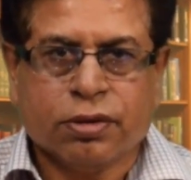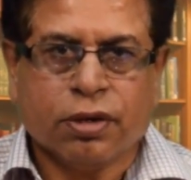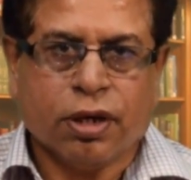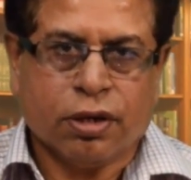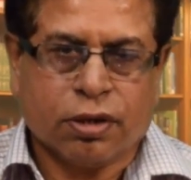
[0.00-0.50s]

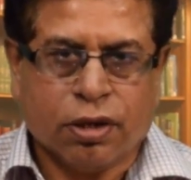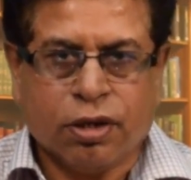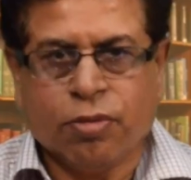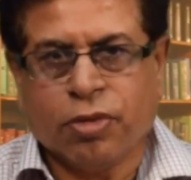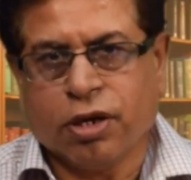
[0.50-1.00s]
like
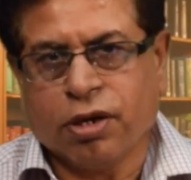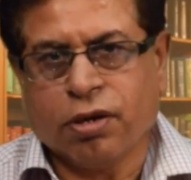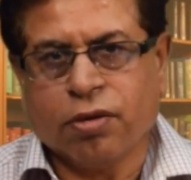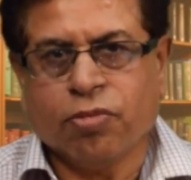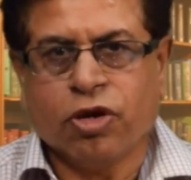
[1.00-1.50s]

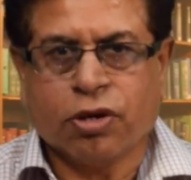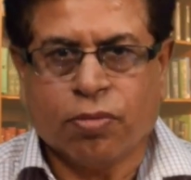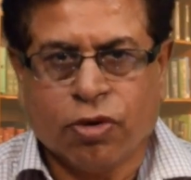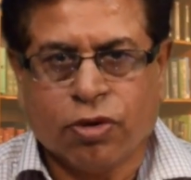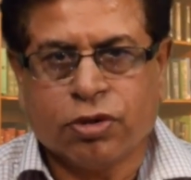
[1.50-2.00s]
email,
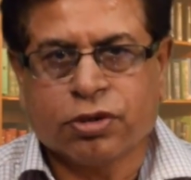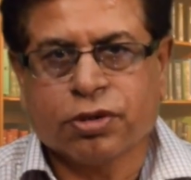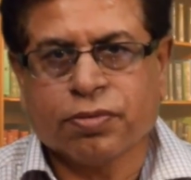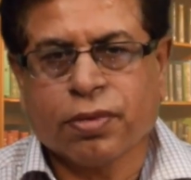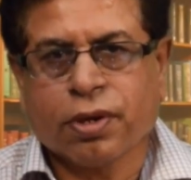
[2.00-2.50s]
bulletin
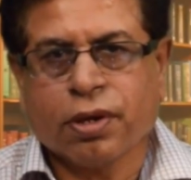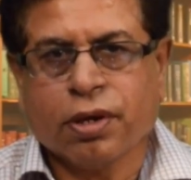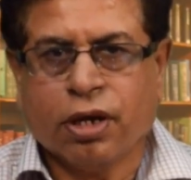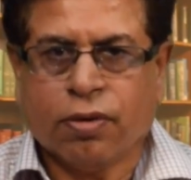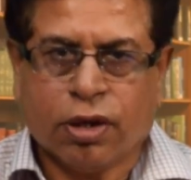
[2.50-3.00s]
boards
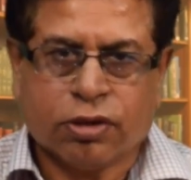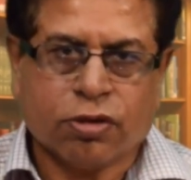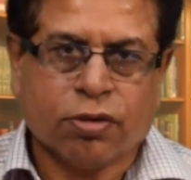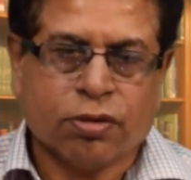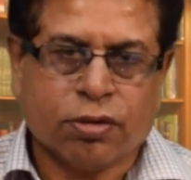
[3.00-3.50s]
have
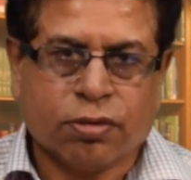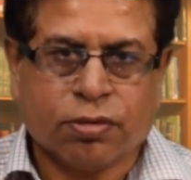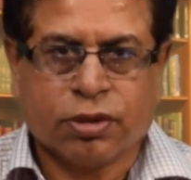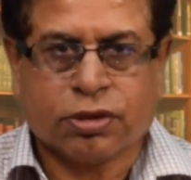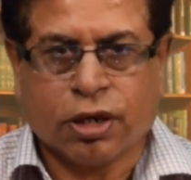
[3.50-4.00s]
also
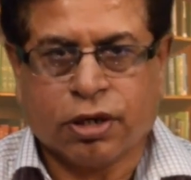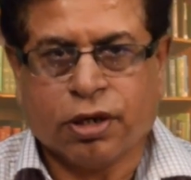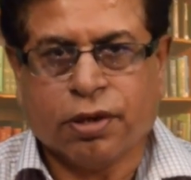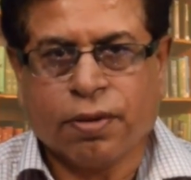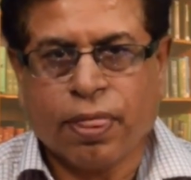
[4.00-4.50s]

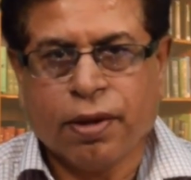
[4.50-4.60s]
started.